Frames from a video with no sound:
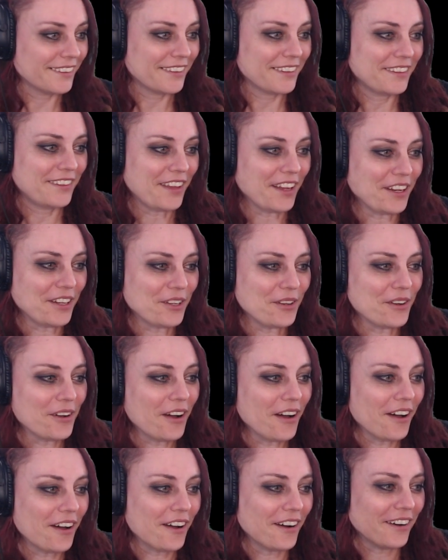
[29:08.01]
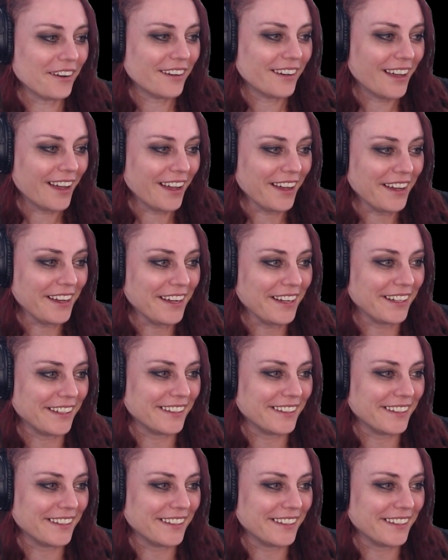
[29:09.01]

there you are! Hi.